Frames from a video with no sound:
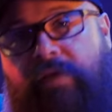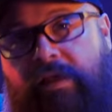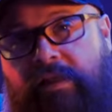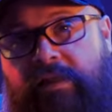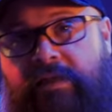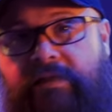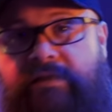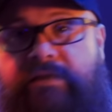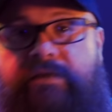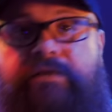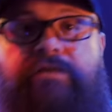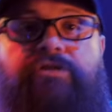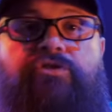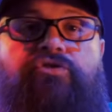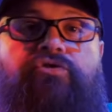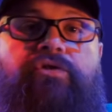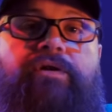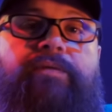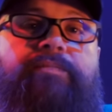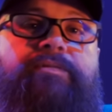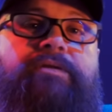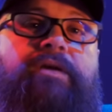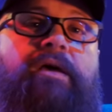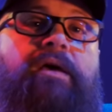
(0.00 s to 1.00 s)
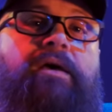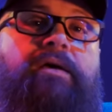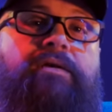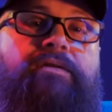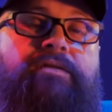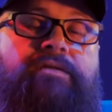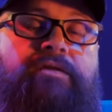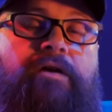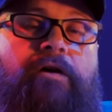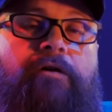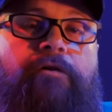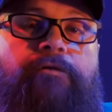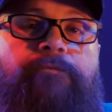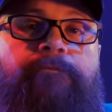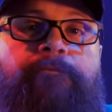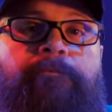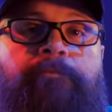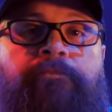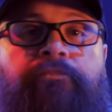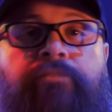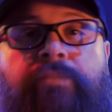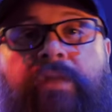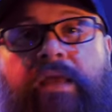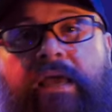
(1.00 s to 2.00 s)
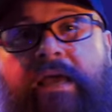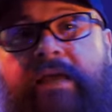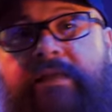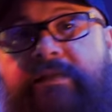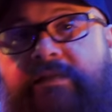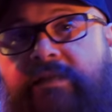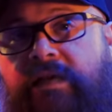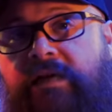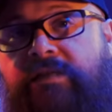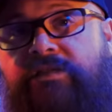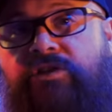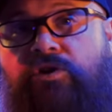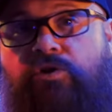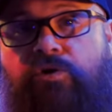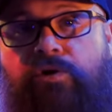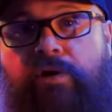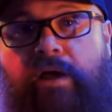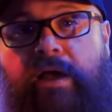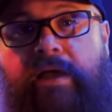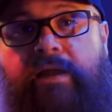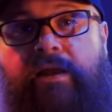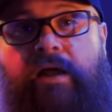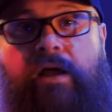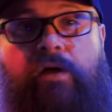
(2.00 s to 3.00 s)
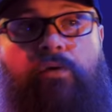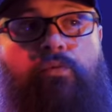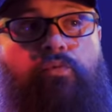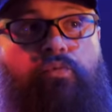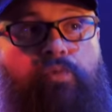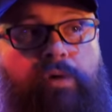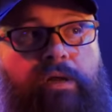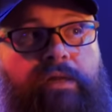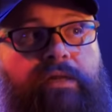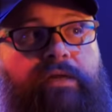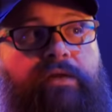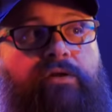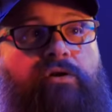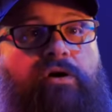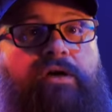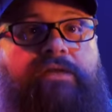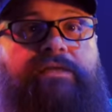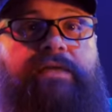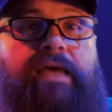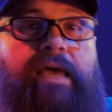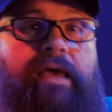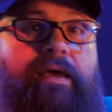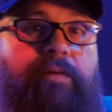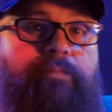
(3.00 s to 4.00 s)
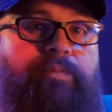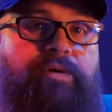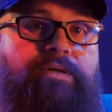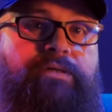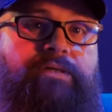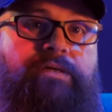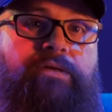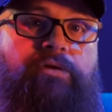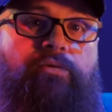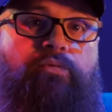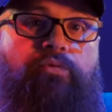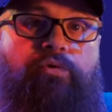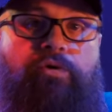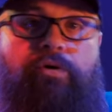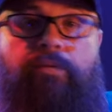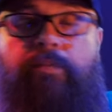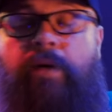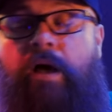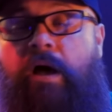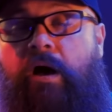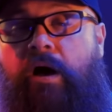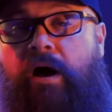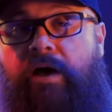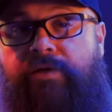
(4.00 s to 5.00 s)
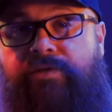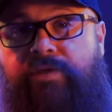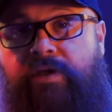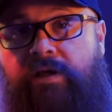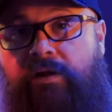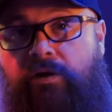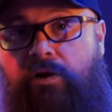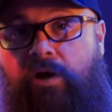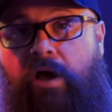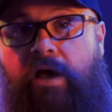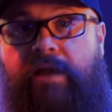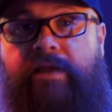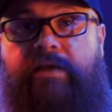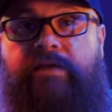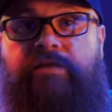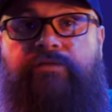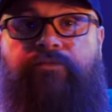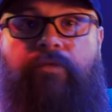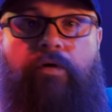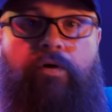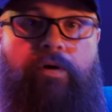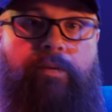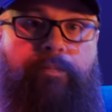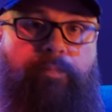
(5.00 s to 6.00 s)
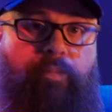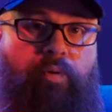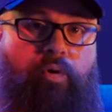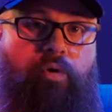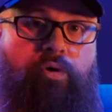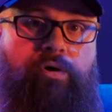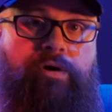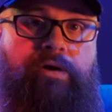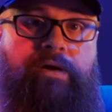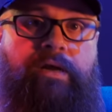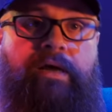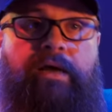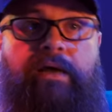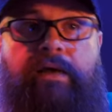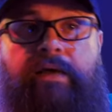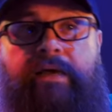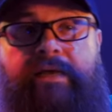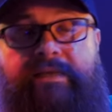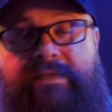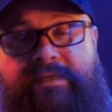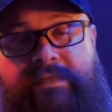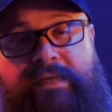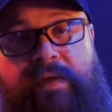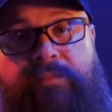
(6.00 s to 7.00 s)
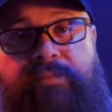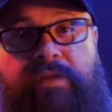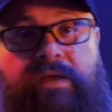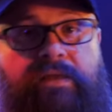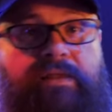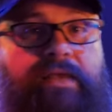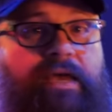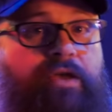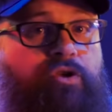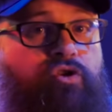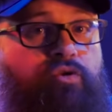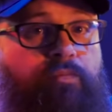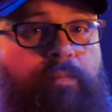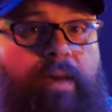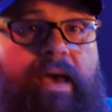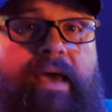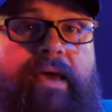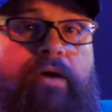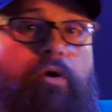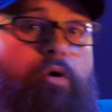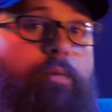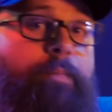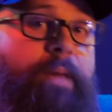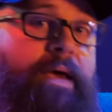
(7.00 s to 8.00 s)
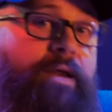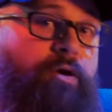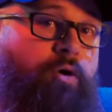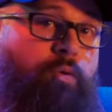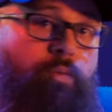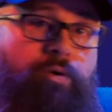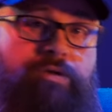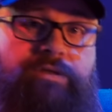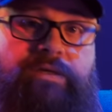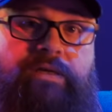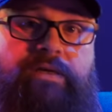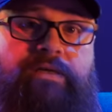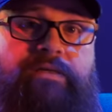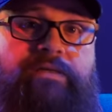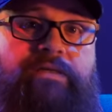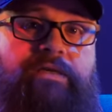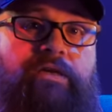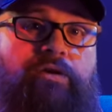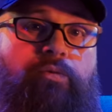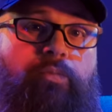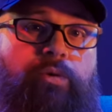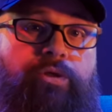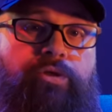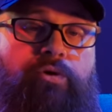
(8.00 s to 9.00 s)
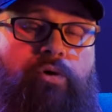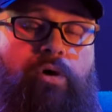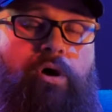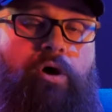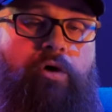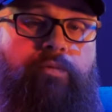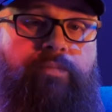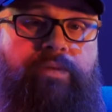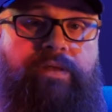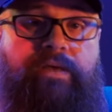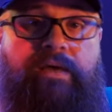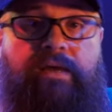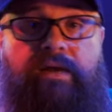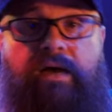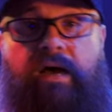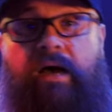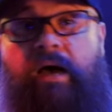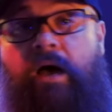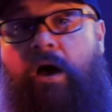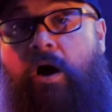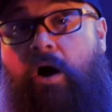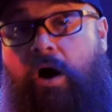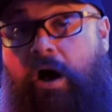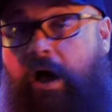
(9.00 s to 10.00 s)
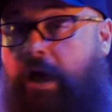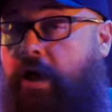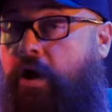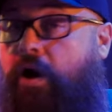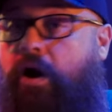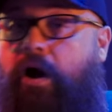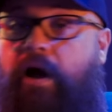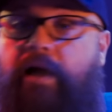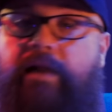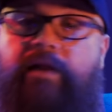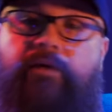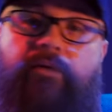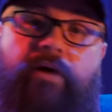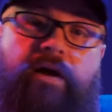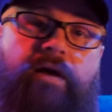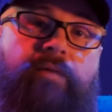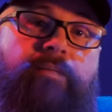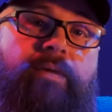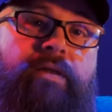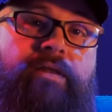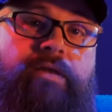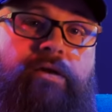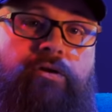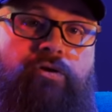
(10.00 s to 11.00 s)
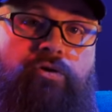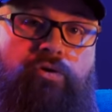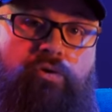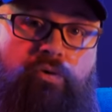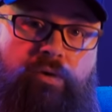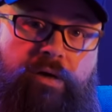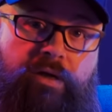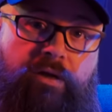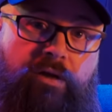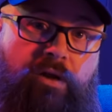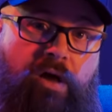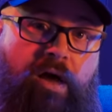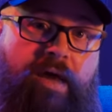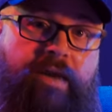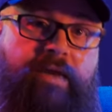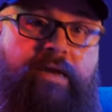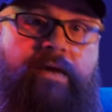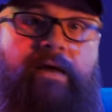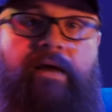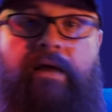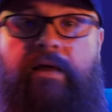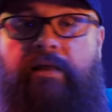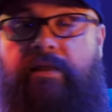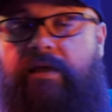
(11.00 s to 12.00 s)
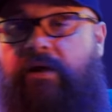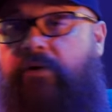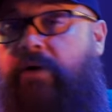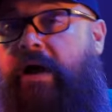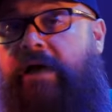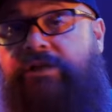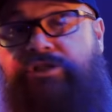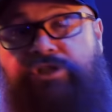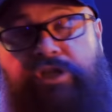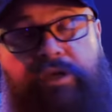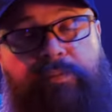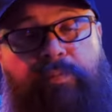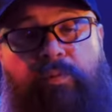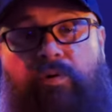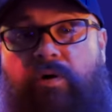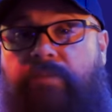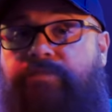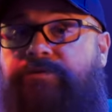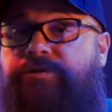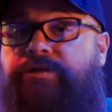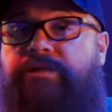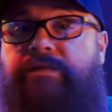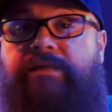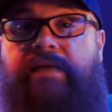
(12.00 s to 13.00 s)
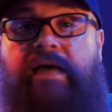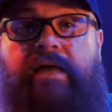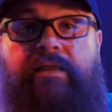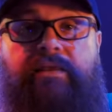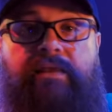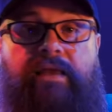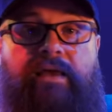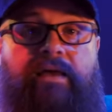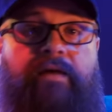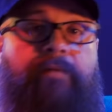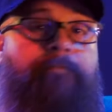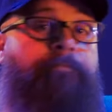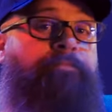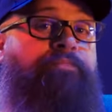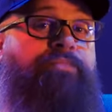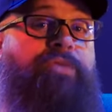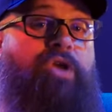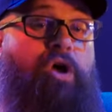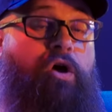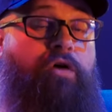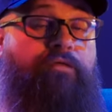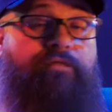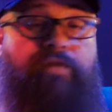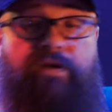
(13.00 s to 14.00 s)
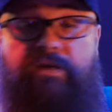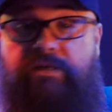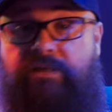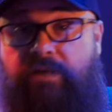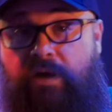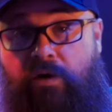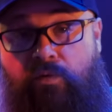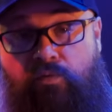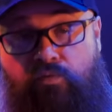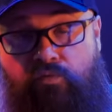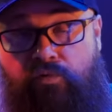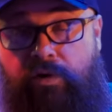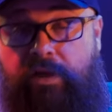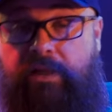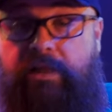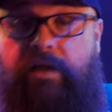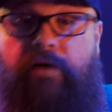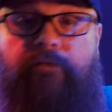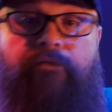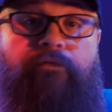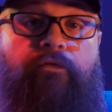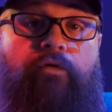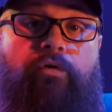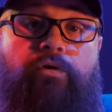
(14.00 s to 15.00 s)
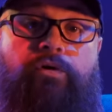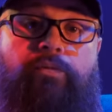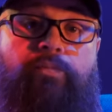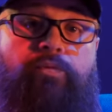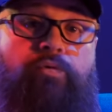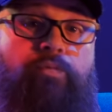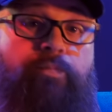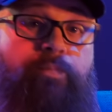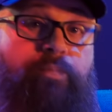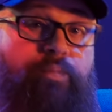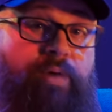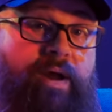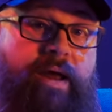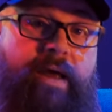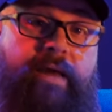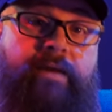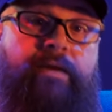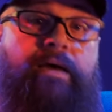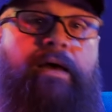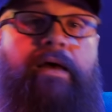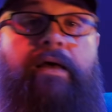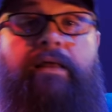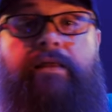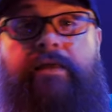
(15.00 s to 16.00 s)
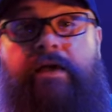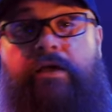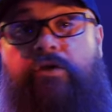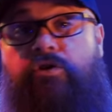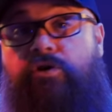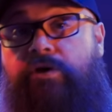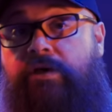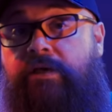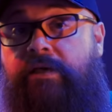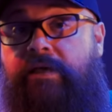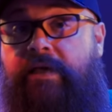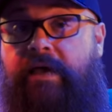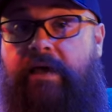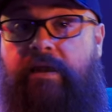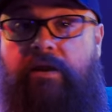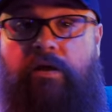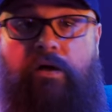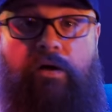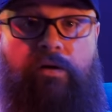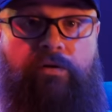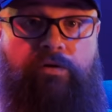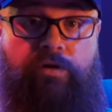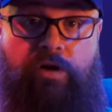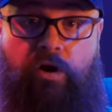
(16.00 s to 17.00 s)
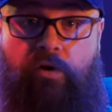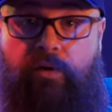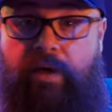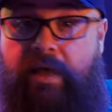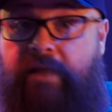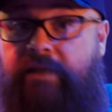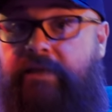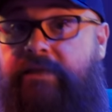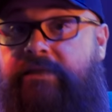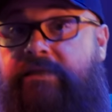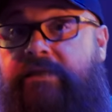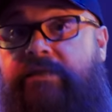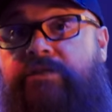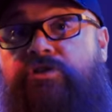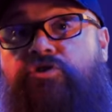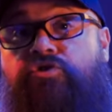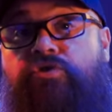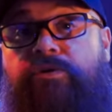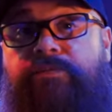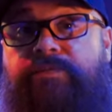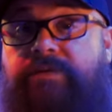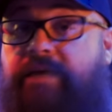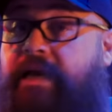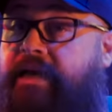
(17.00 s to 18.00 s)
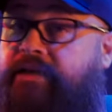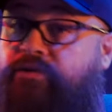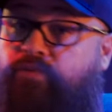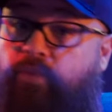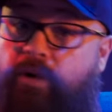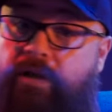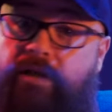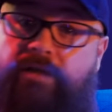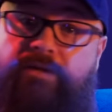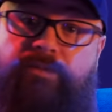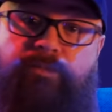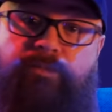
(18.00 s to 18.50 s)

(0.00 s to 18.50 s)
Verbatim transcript: LED strips. So it does create a really nice ambience in the room. I think lighting is very important. It's something that you may or may not want to consider with your home theater. I highly recommend that you look at lighting. There are cheaper options out there. Govee is a really affordable brand that you can get, you know, LED strips as well as